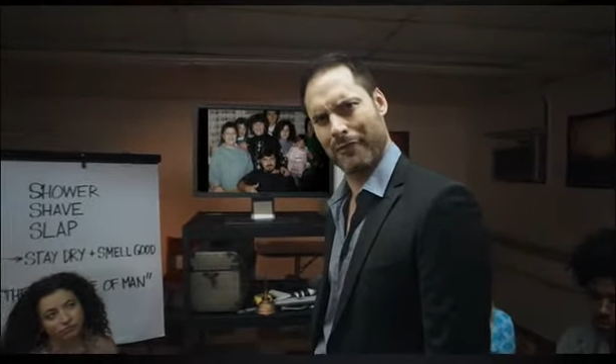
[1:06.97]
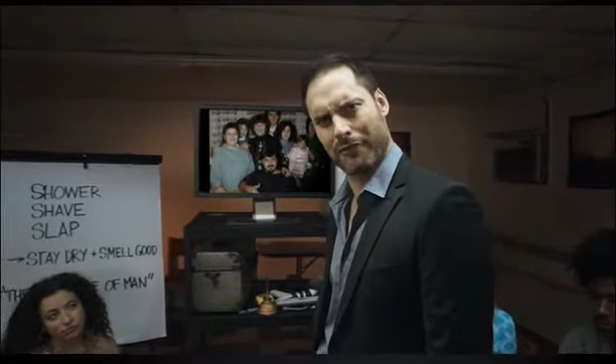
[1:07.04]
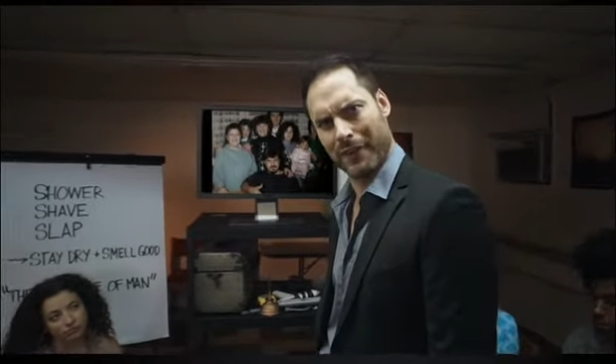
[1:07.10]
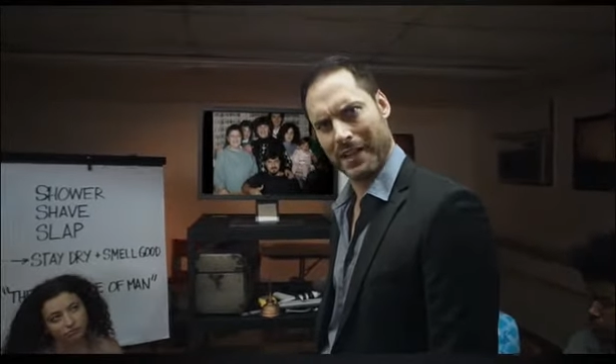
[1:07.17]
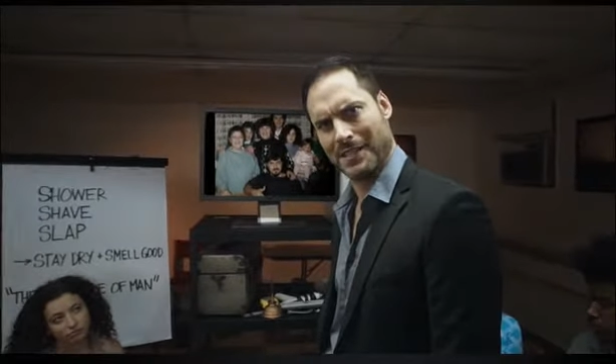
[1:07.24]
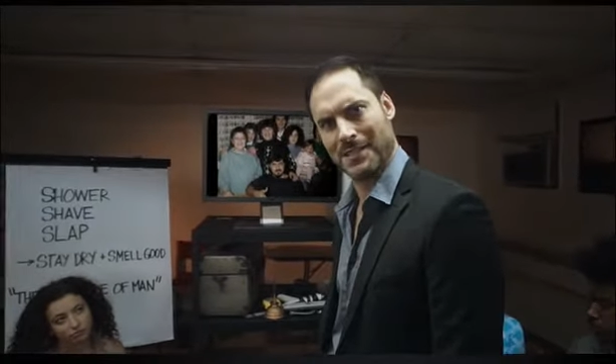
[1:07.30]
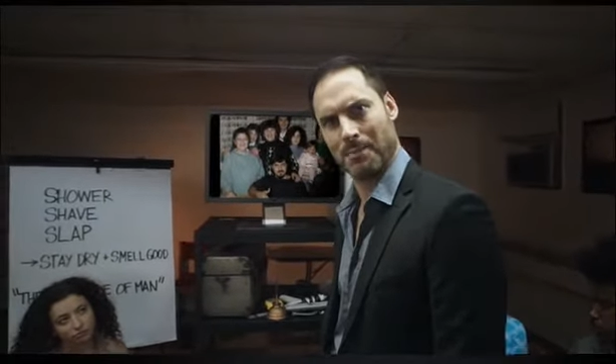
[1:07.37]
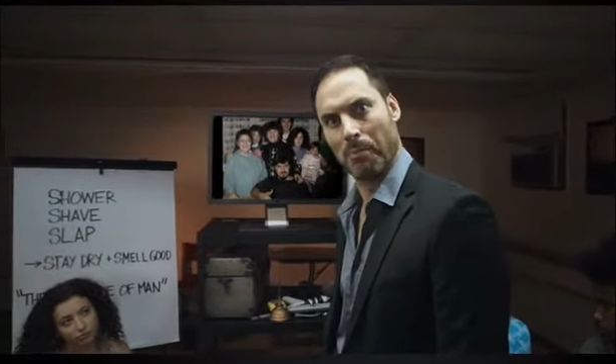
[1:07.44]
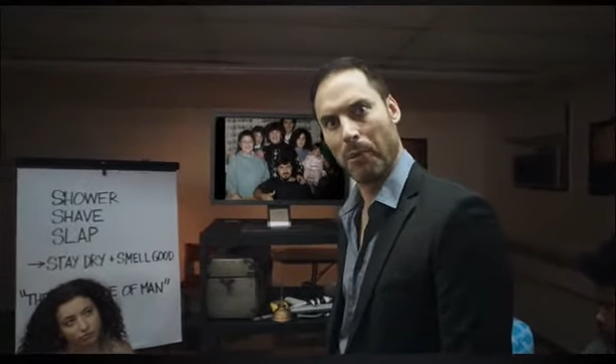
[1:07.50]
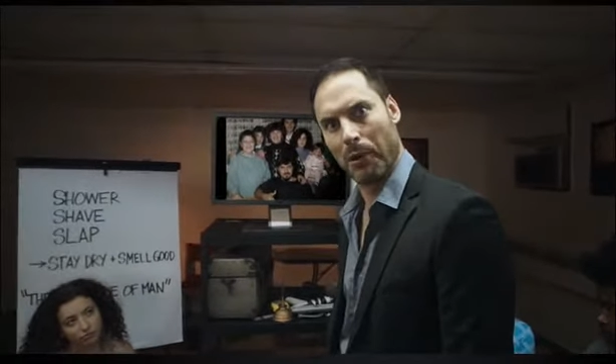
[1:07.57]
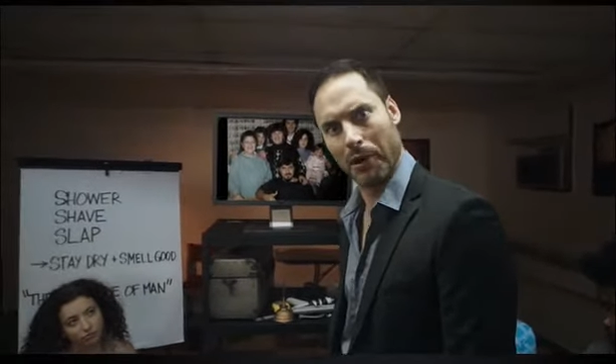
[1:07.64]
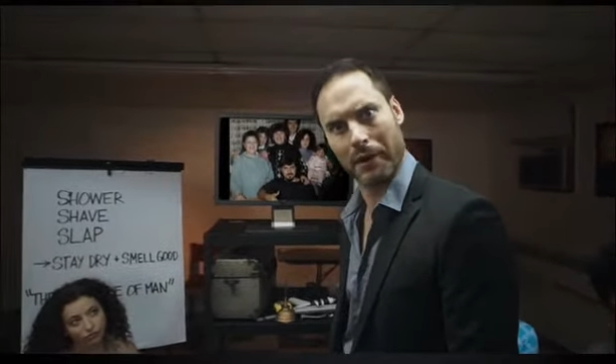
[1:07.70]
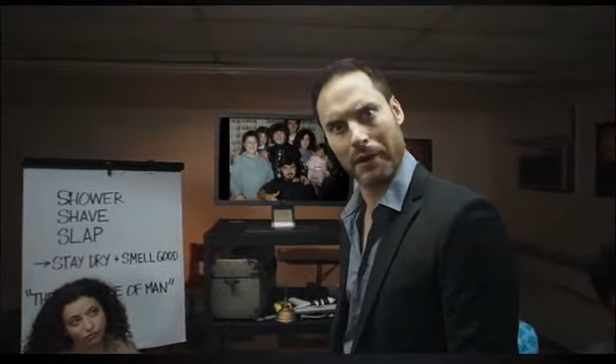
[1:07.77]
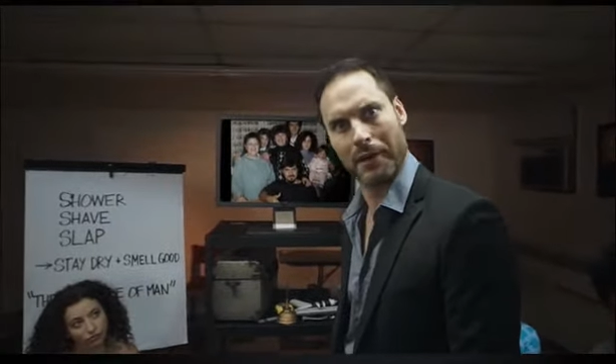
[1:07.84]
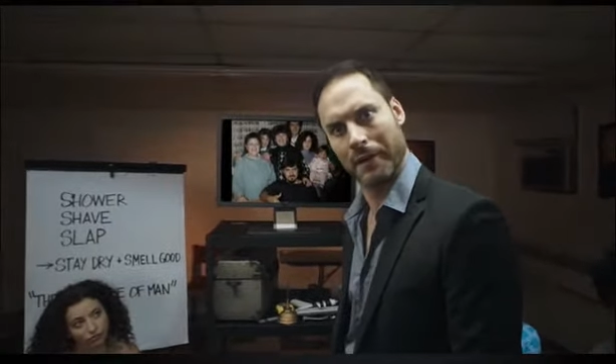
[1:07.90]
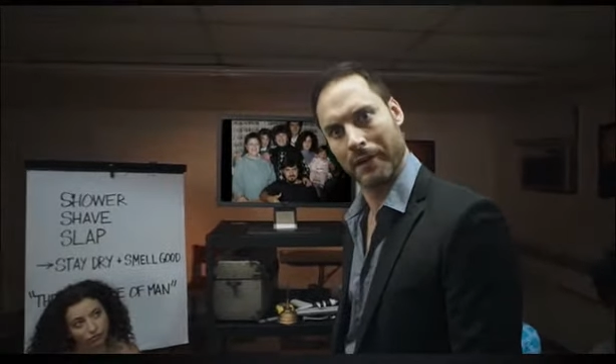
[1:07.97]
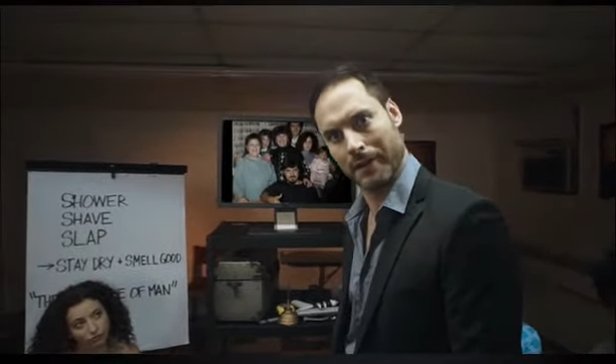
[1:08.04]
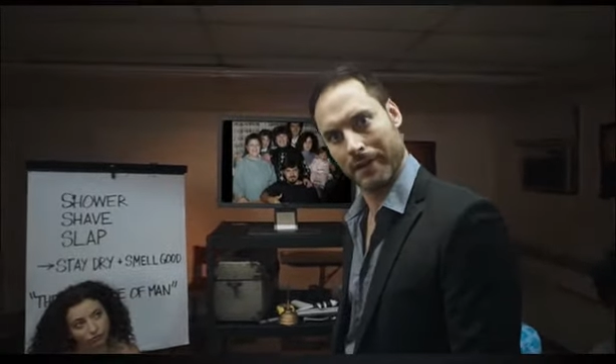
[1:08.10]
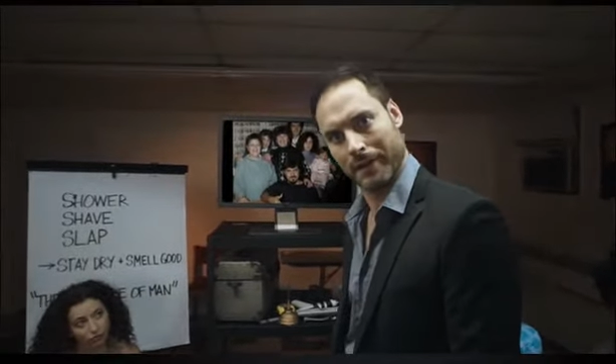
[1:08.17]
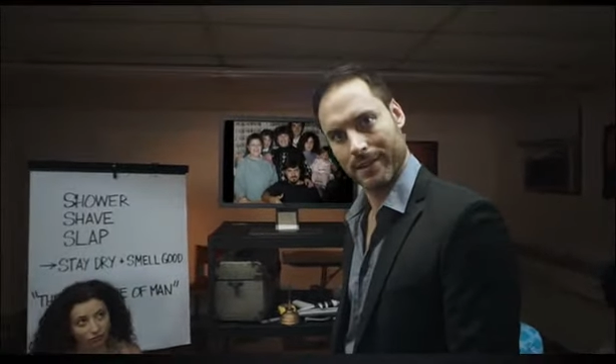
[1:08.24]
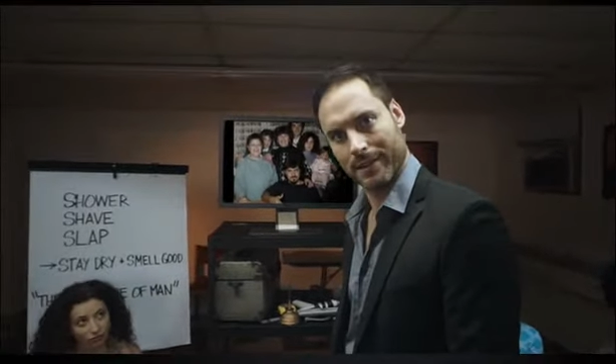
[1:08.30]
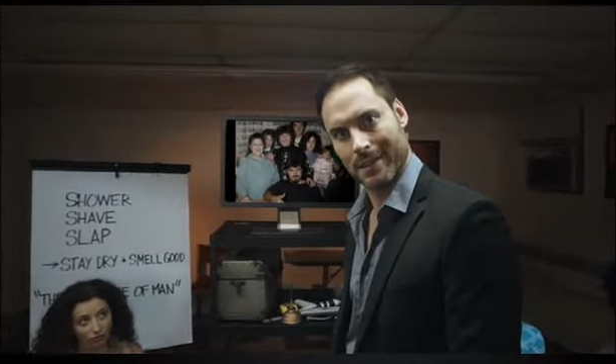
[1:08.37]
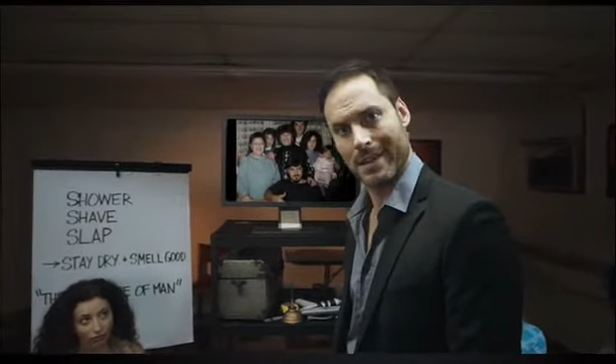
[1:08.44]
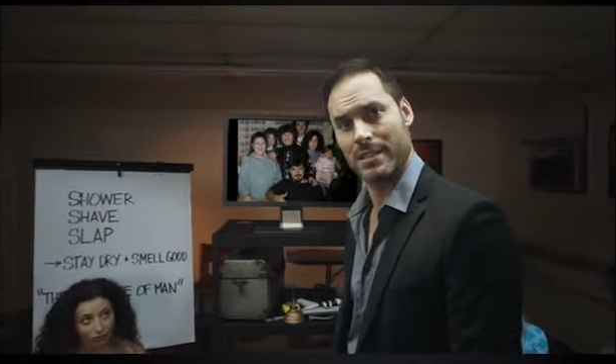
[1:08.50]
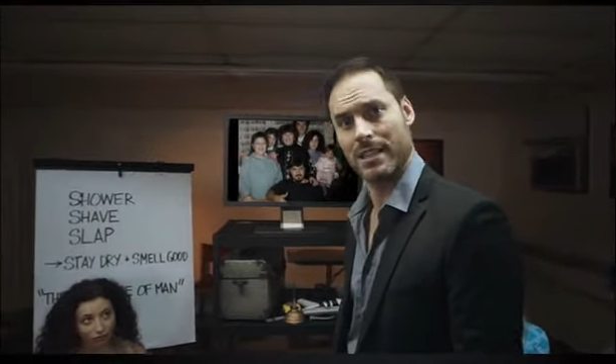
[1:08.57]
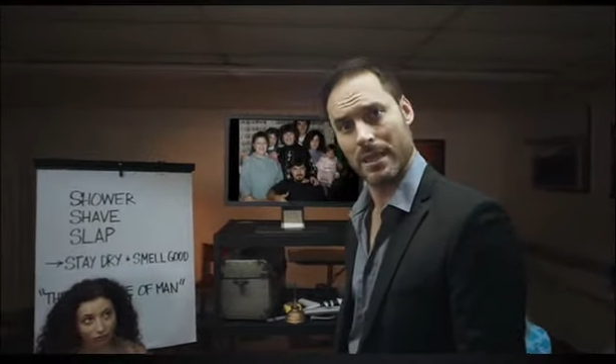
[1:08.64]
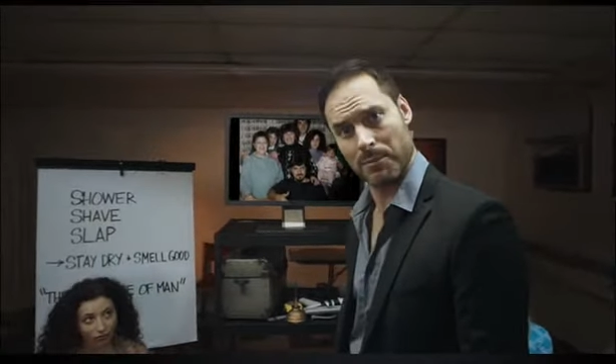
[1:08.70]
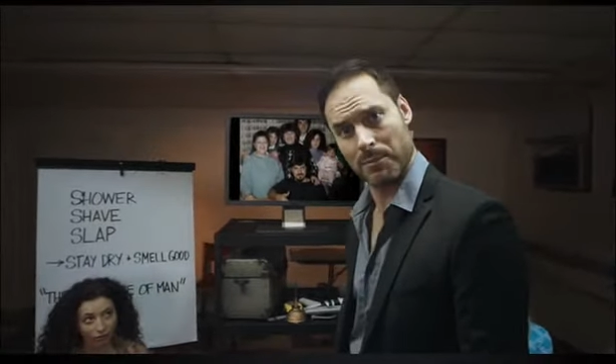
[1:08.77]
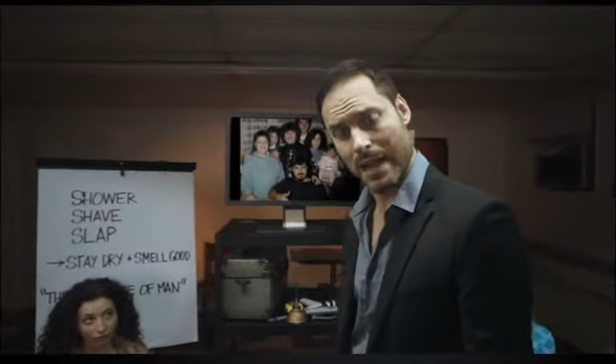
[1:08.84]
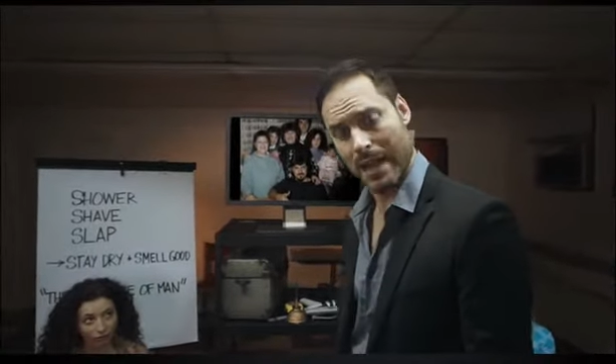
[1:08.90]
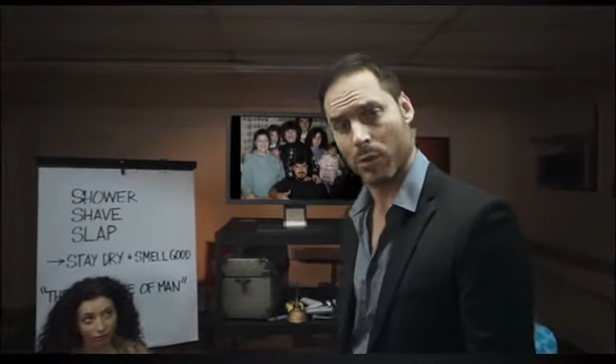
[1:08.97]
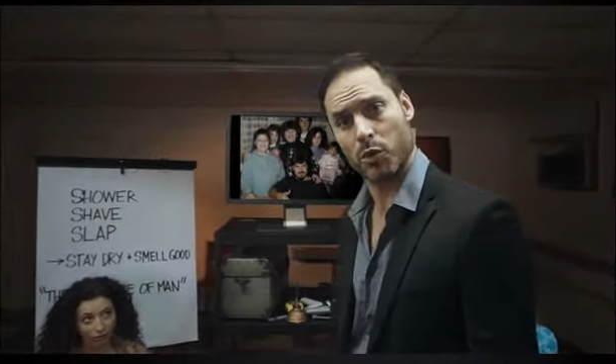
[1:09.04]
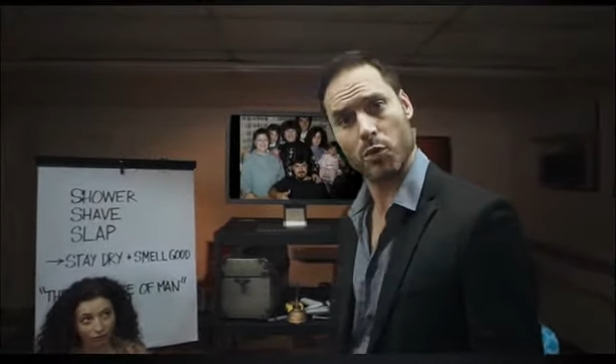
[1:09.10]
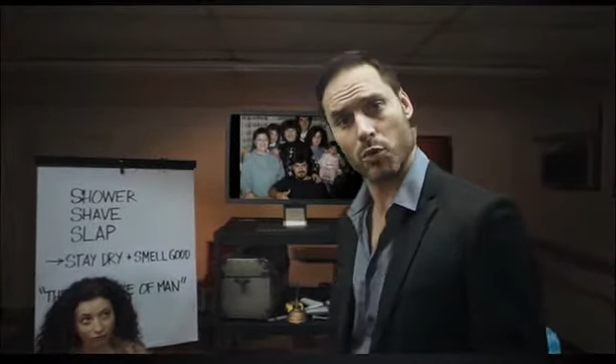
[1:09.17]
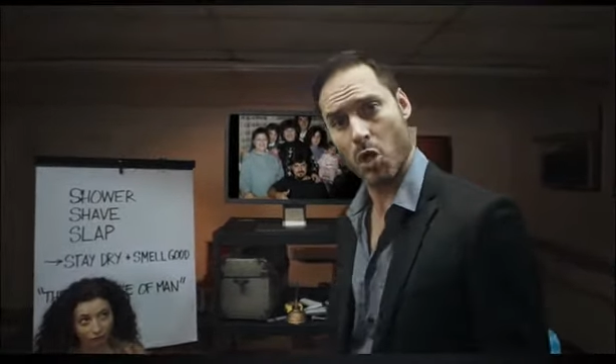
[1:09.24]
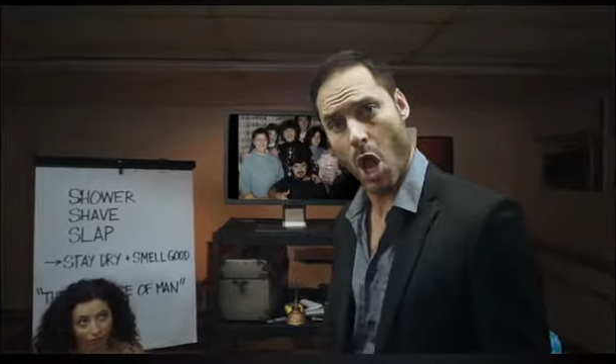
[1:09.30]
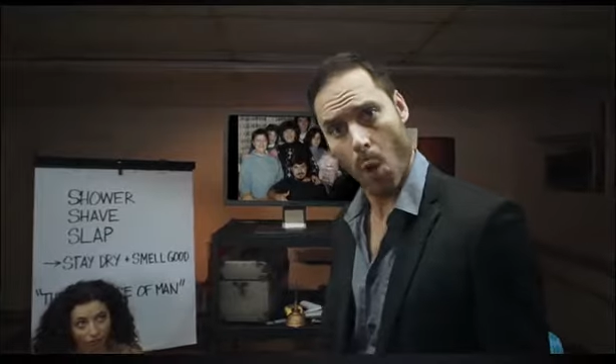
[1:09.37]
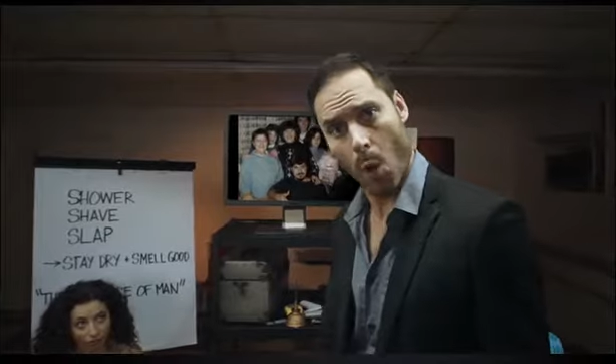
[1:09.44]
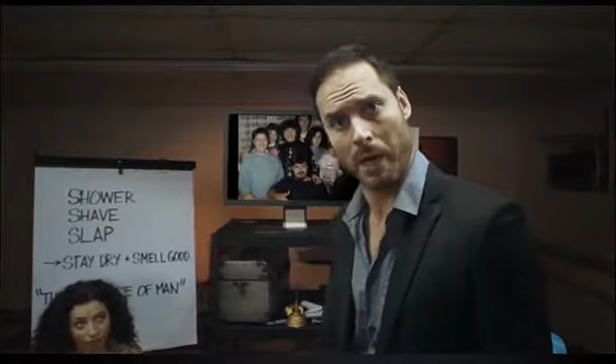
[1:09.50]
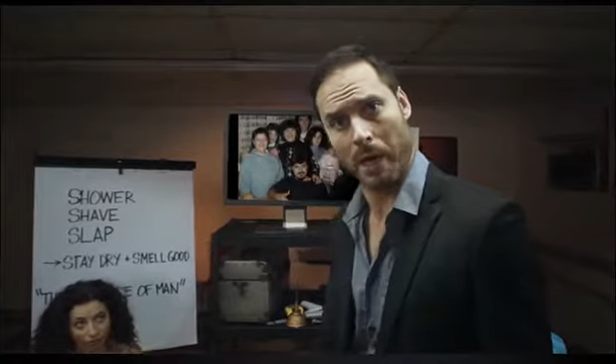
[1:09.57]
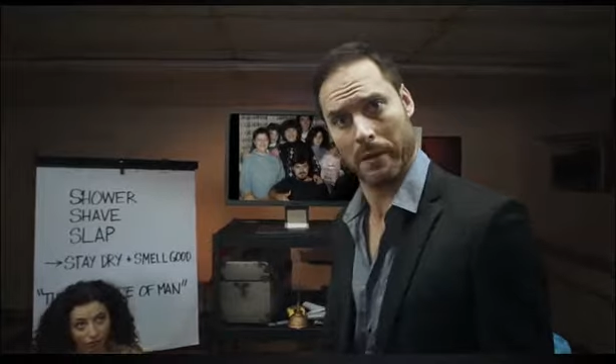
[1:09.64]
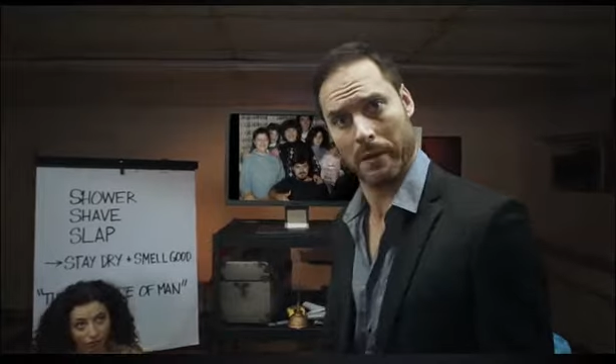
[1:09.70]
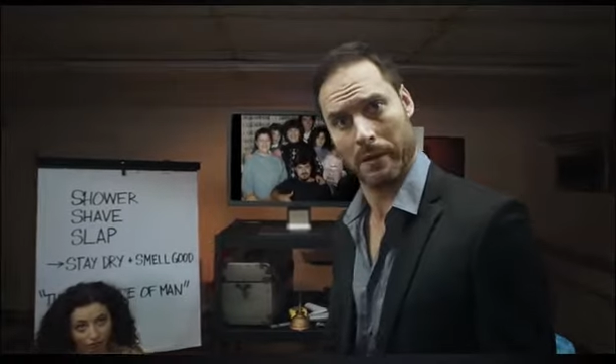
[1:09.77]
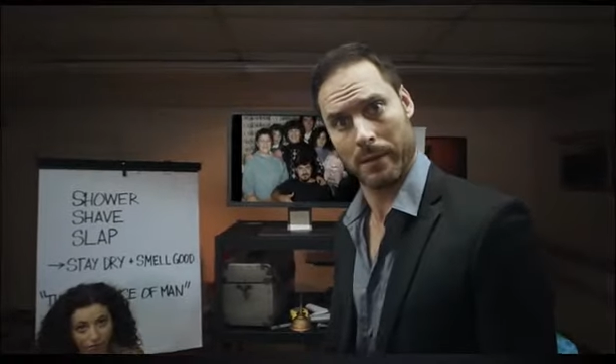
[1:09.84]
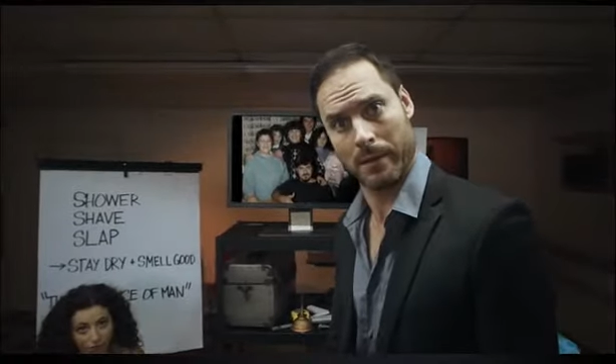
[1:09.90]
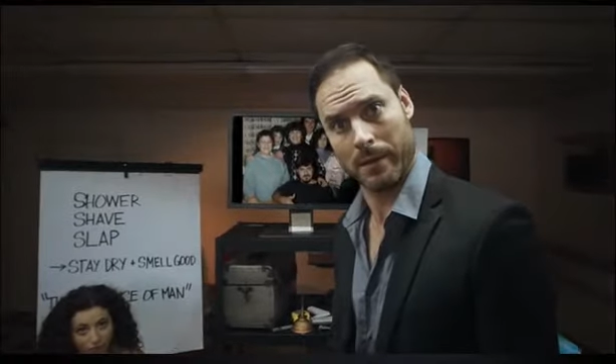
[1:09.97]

Facebook. And deep down, you know it.